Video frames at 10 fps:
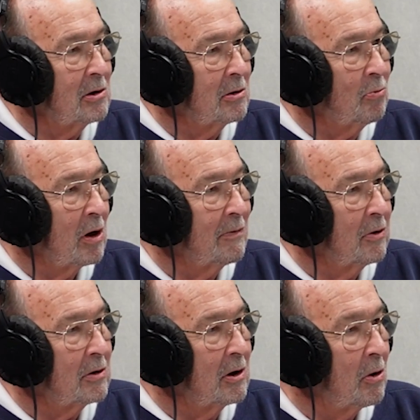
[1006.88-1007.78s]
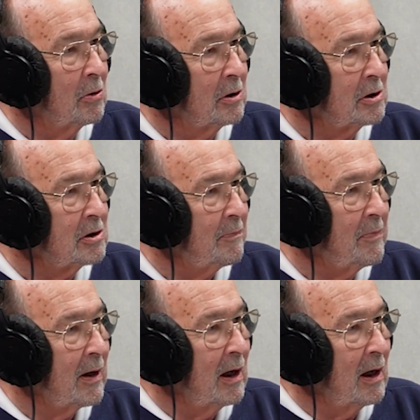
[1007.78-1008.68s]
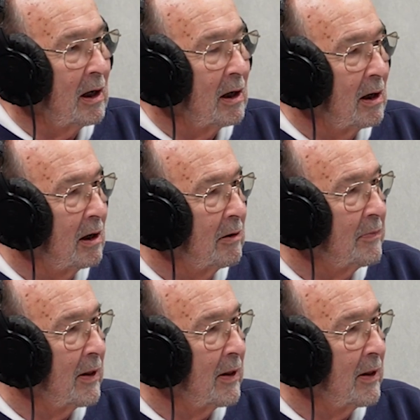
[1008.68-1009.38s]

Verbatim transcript: to one of her donors, uh,